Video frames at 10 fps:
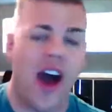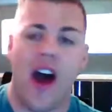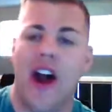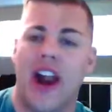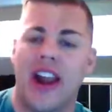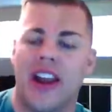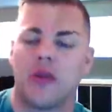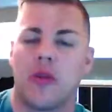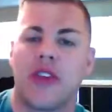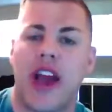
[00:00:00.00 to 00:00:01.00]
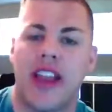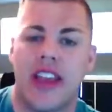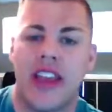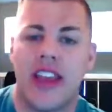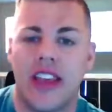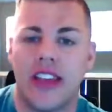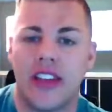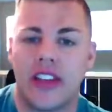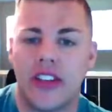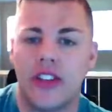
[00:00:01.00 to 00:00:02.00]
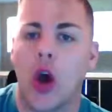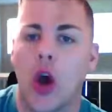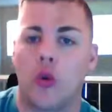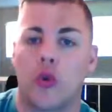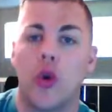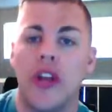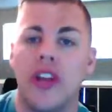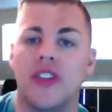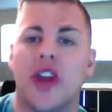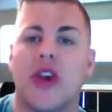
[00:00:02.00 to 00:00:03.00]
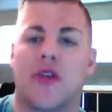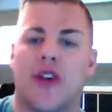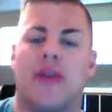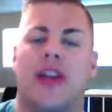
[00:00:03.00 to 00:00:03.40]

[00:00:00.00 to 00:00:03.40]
All right, next one we've got is Ruinous Gremlin.